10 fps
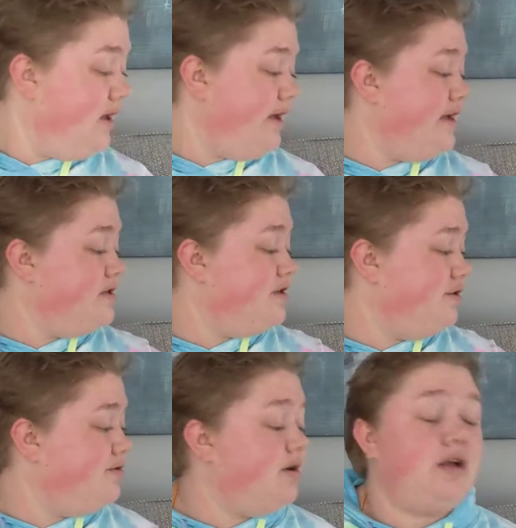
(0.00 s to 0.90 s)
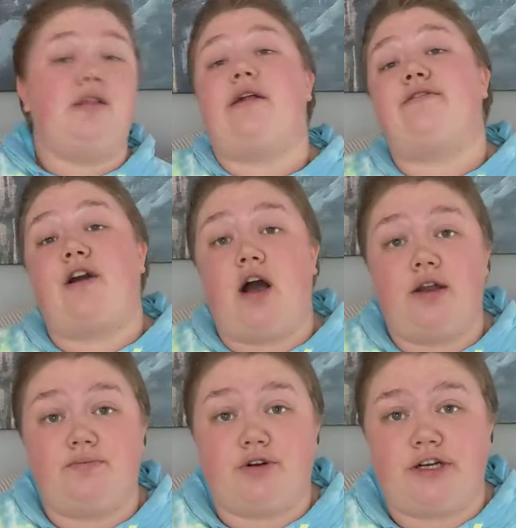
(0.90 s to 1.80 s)
into a lot of
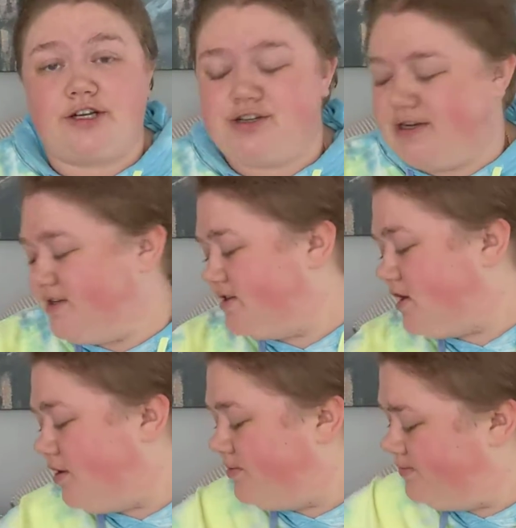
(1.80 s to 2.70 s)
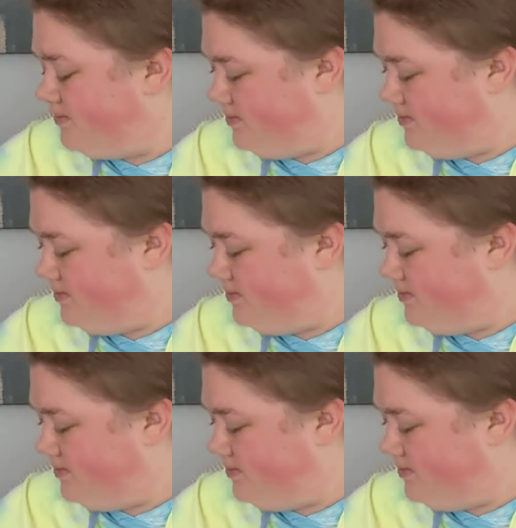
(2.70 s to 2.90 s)
cotton production. So